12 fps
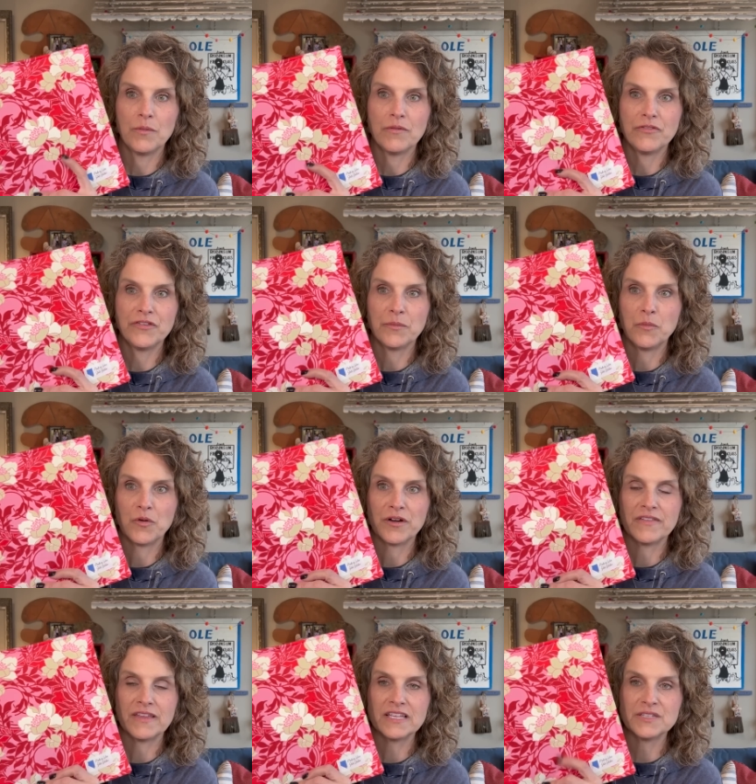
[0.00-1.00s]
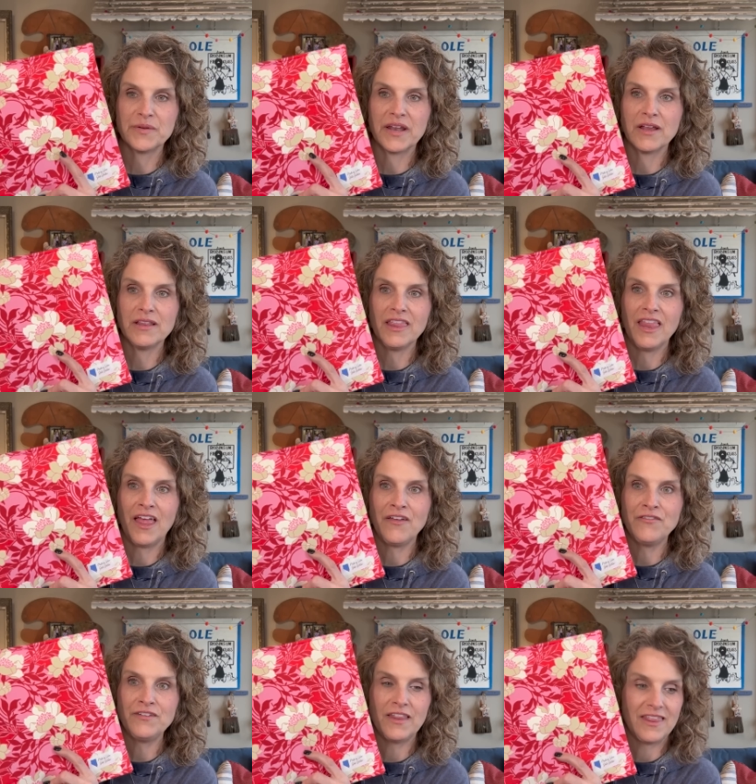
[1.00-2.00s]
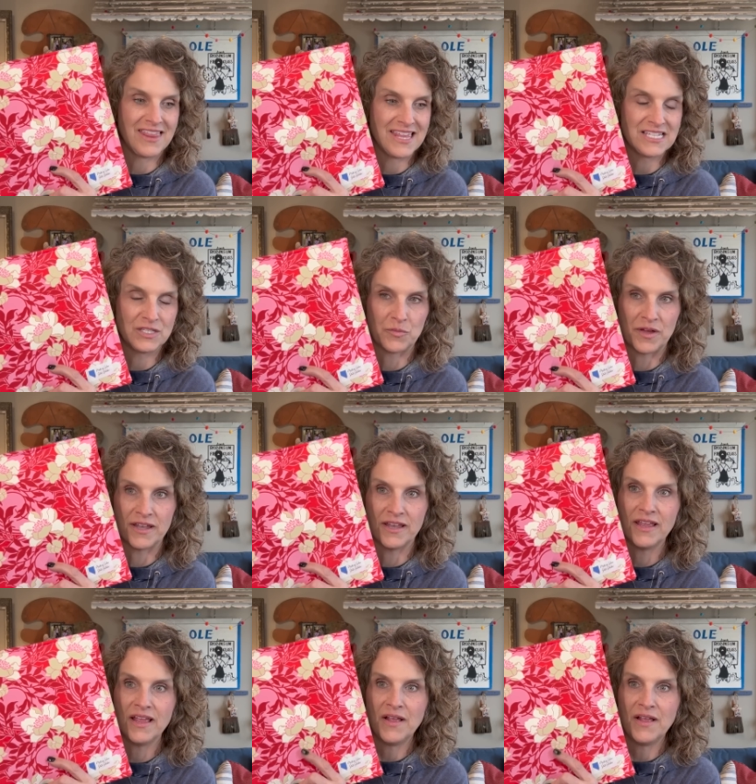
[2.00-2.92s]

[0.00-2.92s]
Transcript: some more of these, but I loved this one